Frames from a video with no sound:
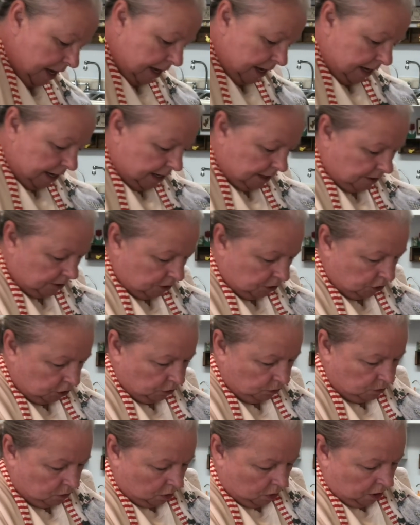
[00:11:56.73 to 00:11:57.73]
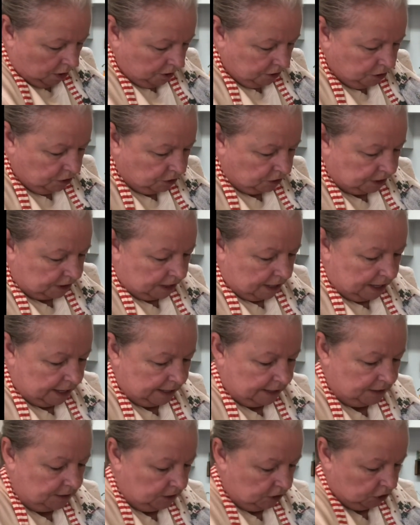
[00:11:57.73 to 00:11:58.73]
And do all your
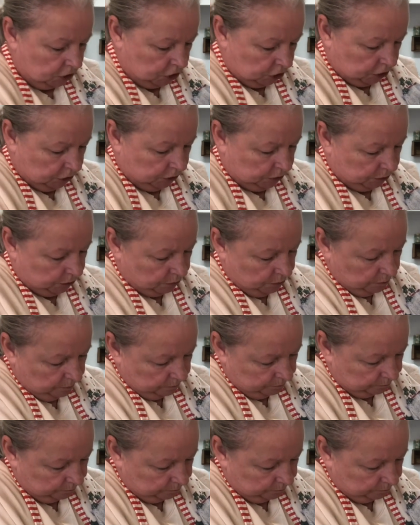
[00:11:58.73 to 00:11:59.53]
sides too,